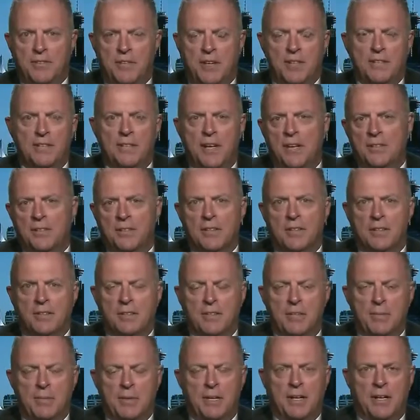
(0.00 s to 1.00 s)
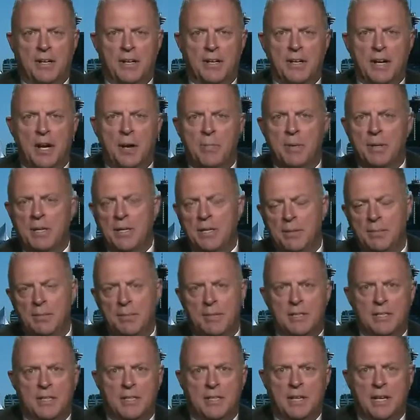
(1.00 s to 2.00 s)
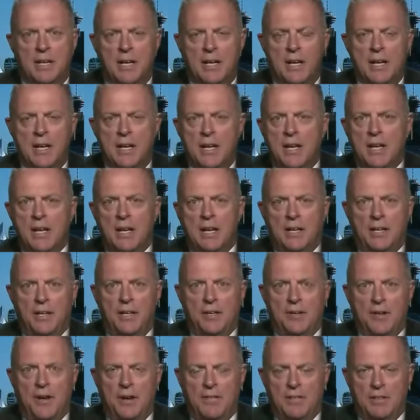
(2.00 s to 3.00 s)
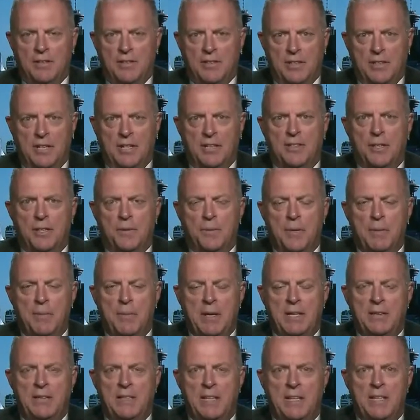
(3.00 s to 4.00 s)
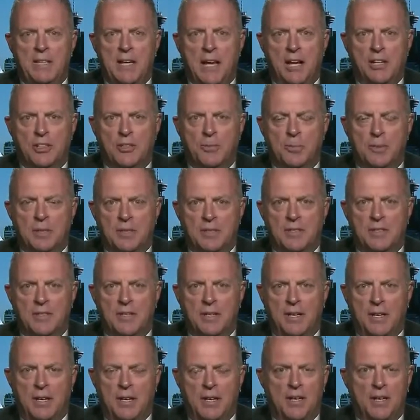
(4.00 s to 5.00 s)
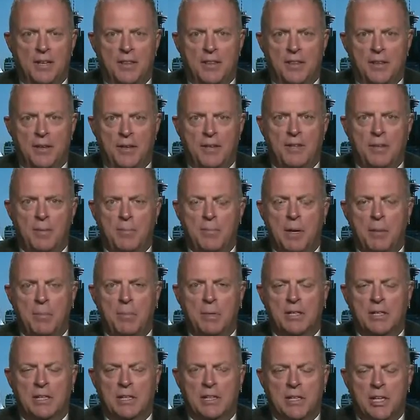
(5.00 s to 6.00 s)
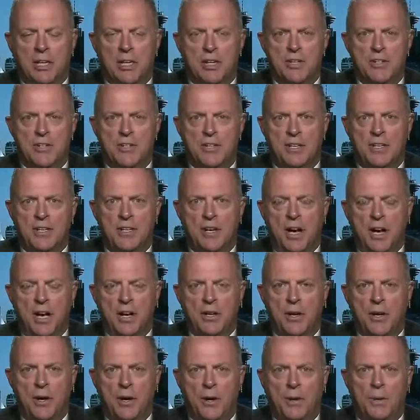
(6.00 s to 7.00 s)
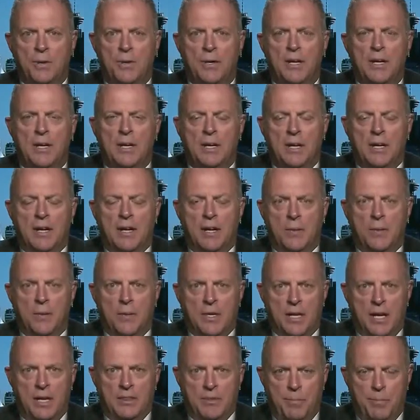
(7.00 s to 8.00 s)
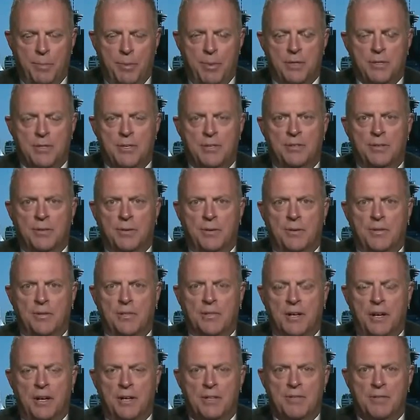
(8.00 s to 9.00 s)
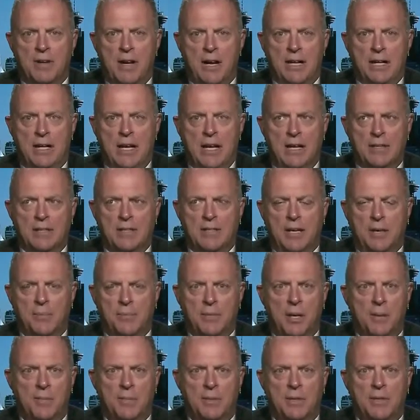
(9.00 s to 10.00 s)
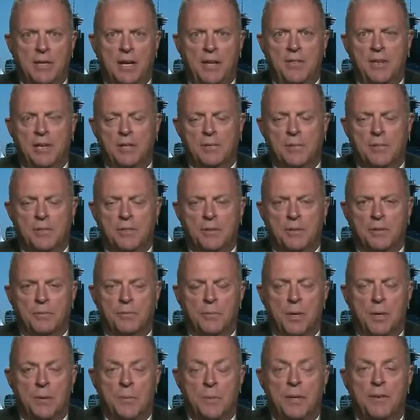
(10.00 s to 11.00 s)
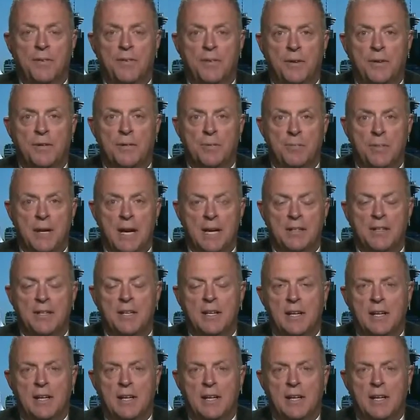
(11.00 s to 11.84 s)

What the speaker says: our technical team and in our company. But, you know, obviously, until we made the announcement, the public at large did not know. We got the purchase order contract last September, I think, which was when we first met.